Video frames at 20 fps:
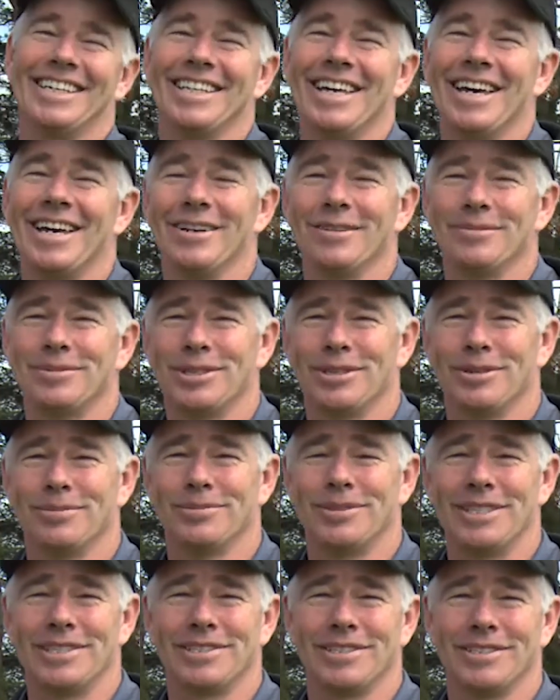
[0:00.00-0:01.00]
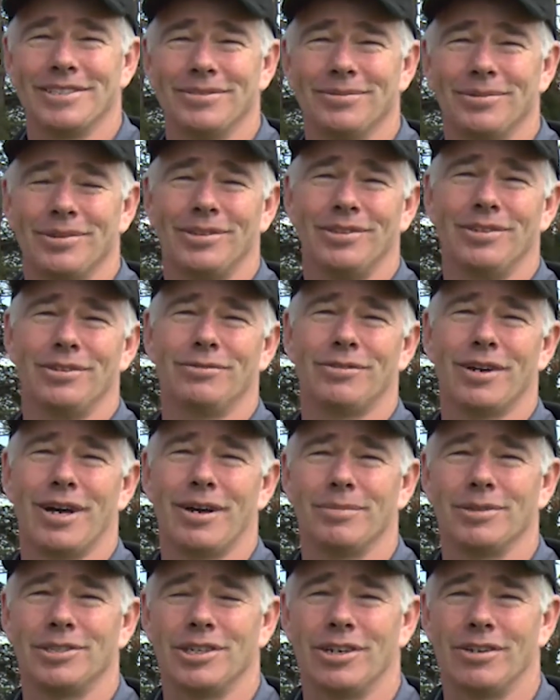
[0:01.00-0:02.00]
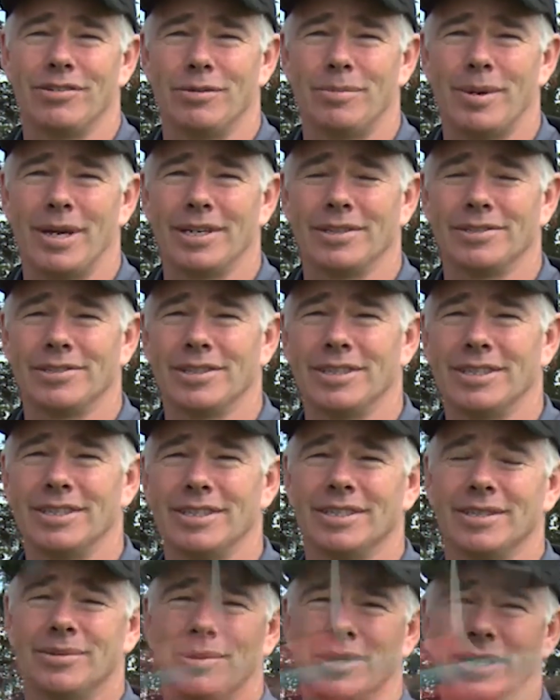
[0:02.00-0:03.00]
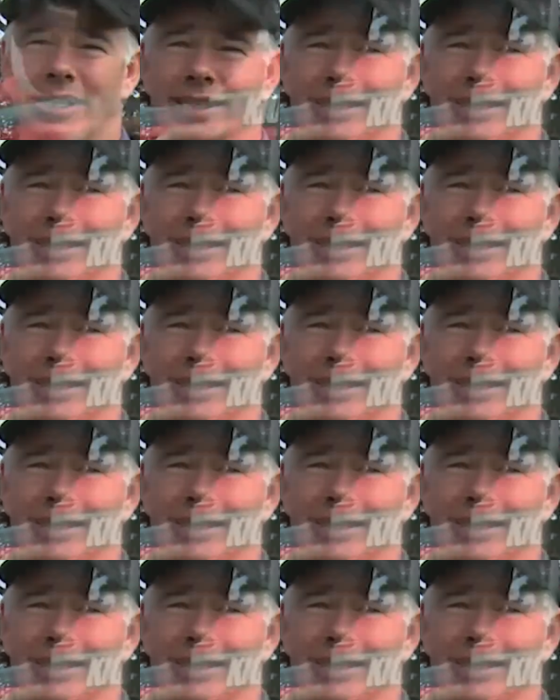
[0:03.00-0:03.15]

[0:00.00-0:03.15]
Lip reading: g'day, I'm Tom Dixon with New Farm Machinery Magazine, and we're going